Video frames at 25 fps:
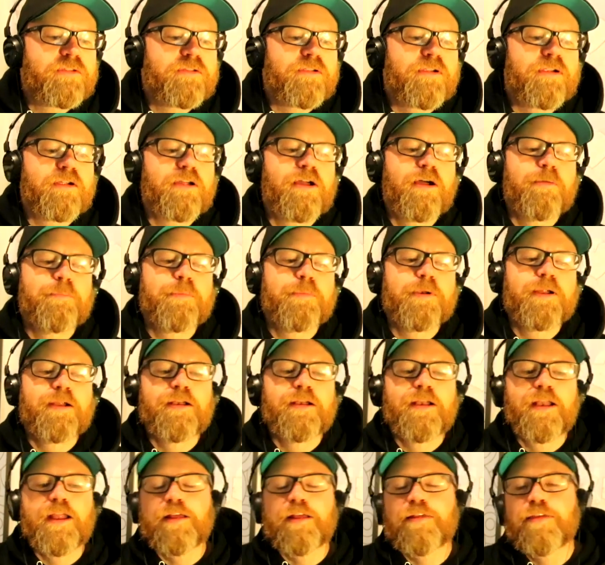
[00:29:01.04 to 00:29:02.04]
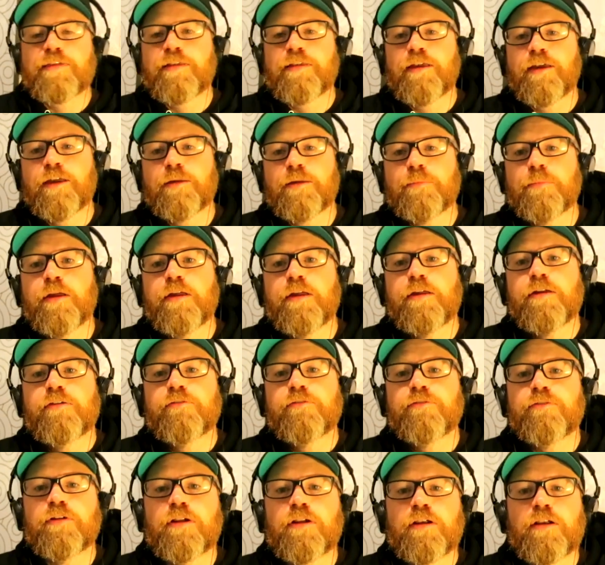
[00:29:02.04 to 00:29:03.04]
to your company next time
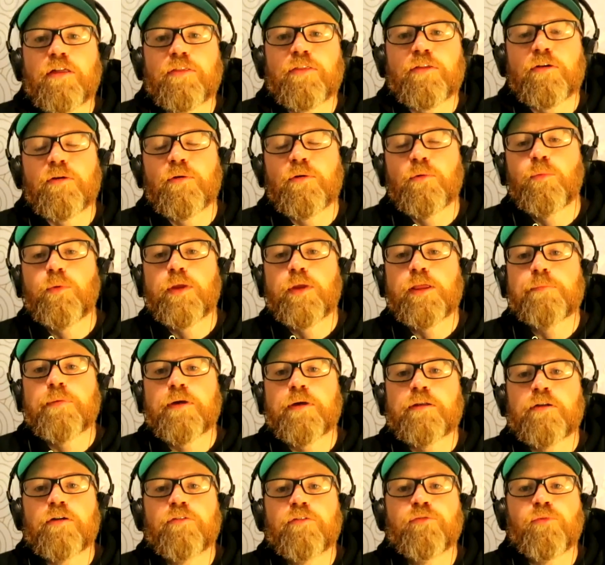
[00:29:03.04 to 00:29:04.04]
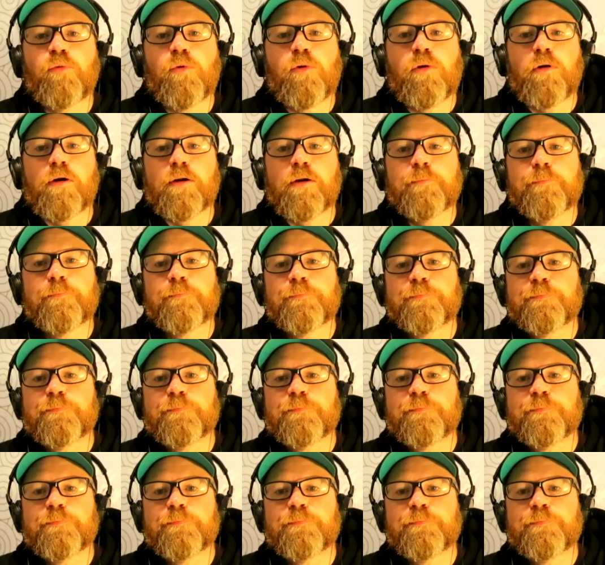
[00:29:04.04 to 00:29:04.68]
for another Wee Bit of War.